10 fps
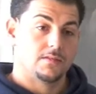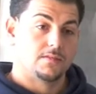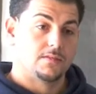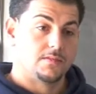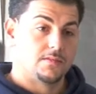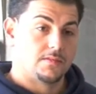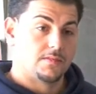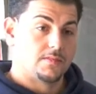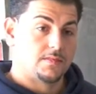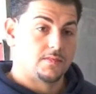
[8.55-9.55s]

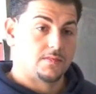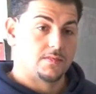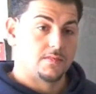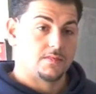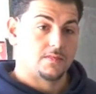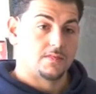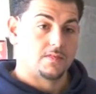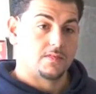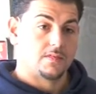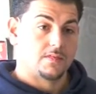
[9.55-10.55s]
67 rest of
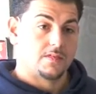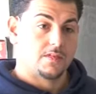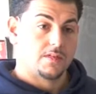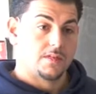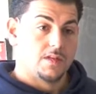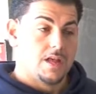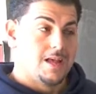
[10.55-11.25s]
them are easy?